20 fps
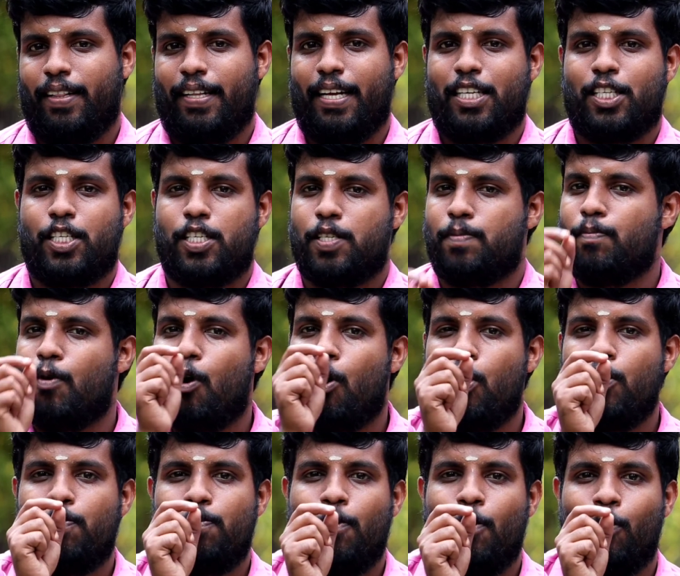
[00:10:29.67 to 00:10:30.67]
That
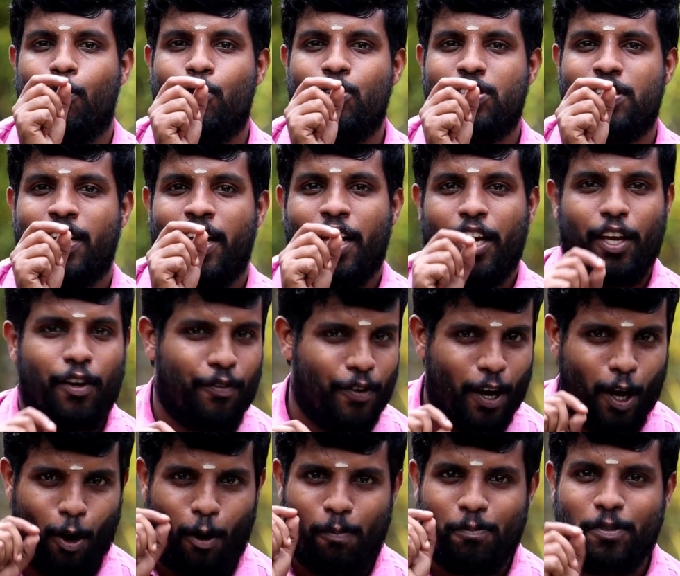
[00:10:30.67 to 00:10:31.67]
small pores, if
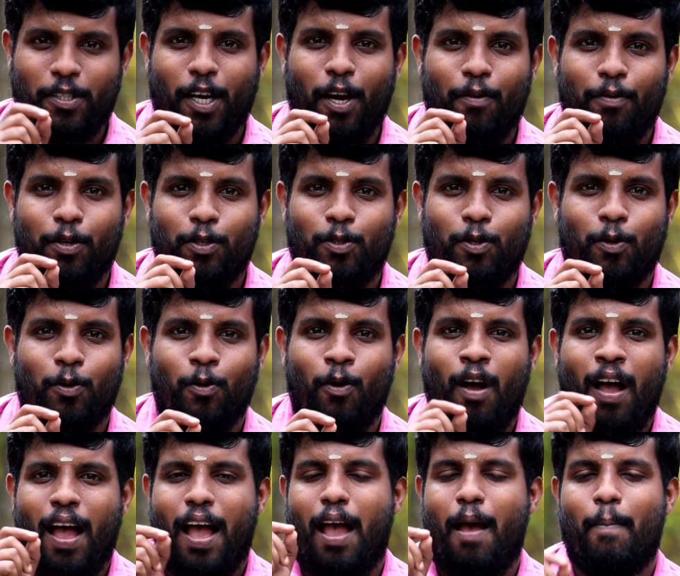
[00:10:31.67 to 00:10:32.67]
you are observed
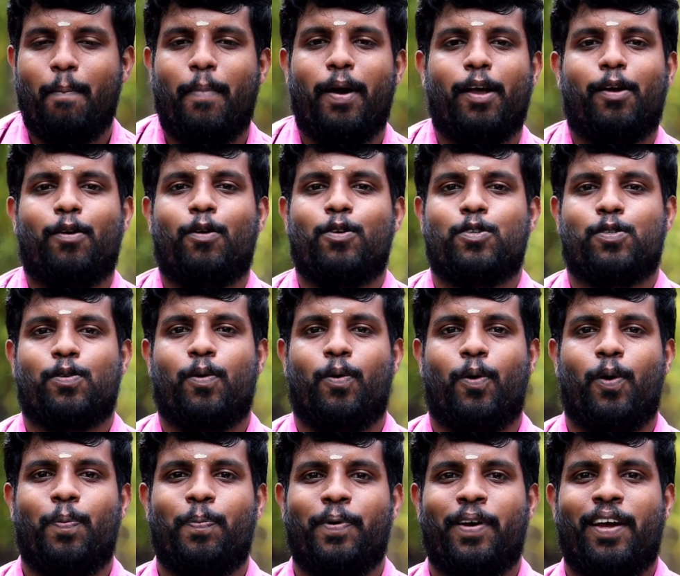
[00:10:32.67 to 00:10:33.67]
through a
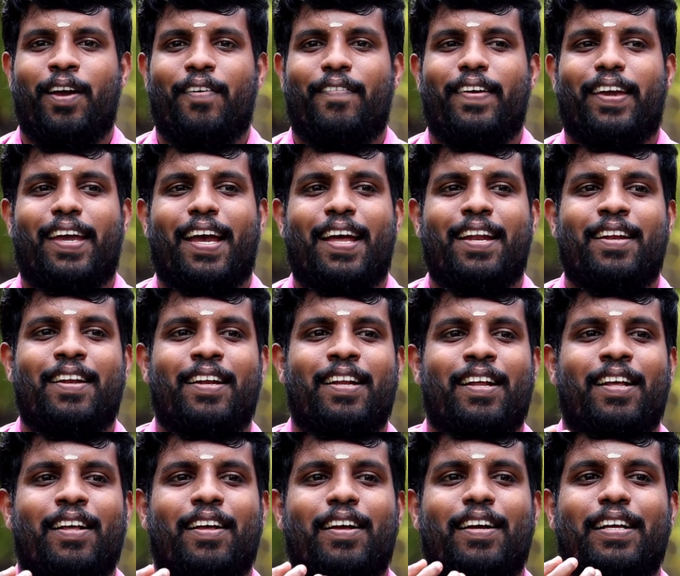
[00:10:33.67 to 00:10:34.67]
microscope, we can
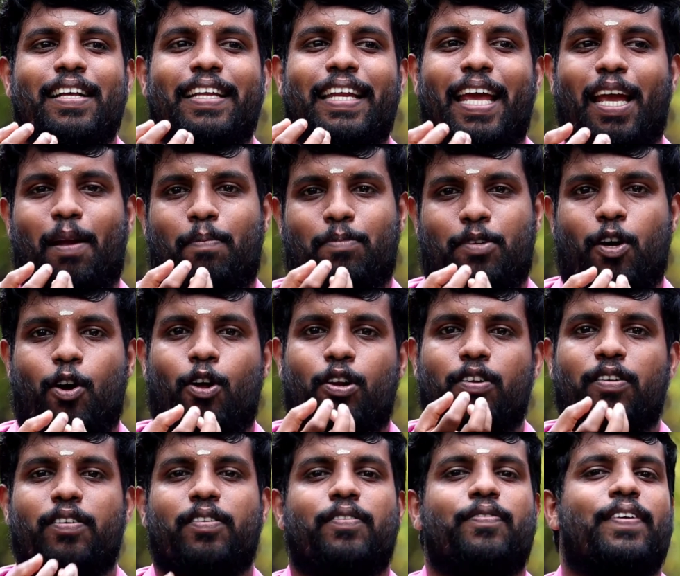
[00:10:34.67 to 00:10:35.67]
name
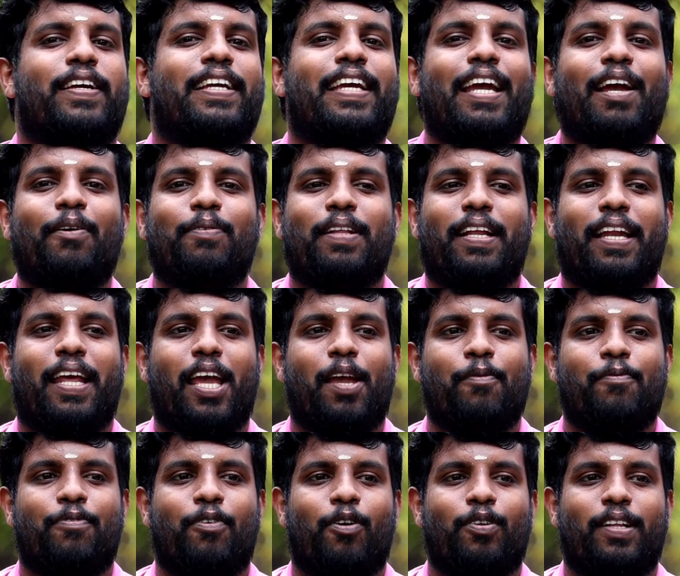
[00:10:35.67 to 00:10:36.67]
or we gave the
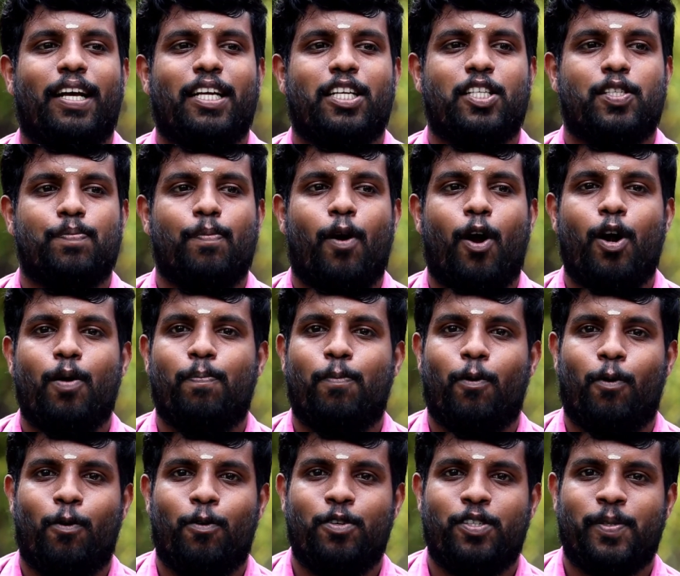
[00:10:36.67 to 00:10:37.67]
name for that small
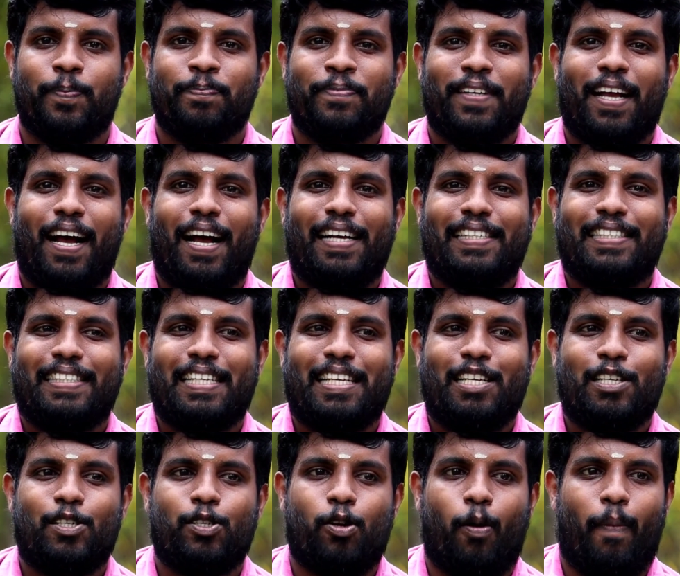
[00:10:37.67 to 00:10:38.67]
pores as
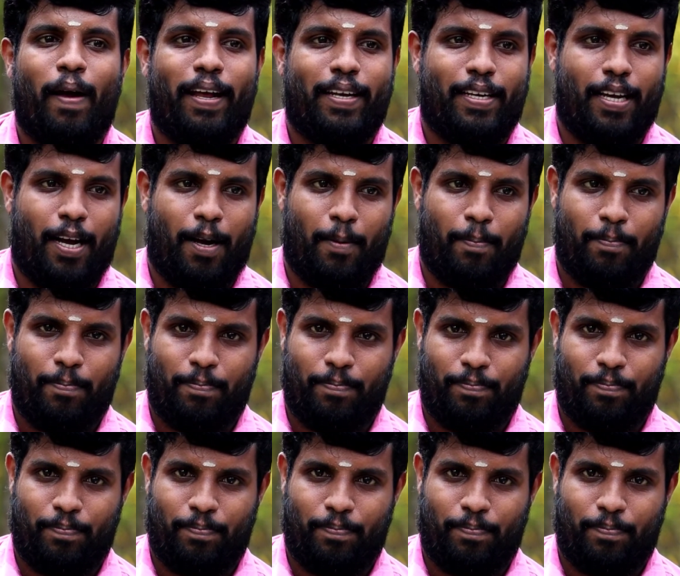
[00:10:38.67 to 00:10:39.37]
stomata.